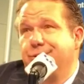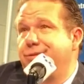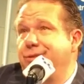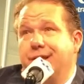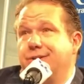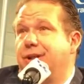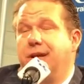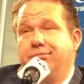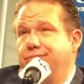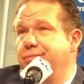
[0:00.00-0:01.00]
they just
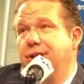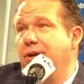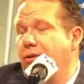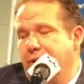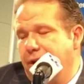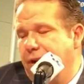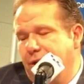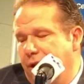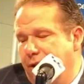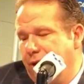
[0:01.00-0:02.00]
keep, you know, and,
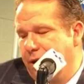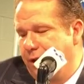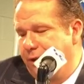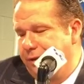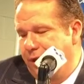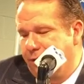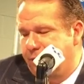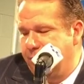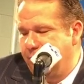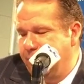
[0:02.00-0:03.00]
and the, uh, the other
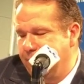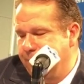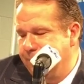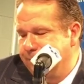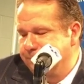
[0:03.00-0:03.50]
kid, uh,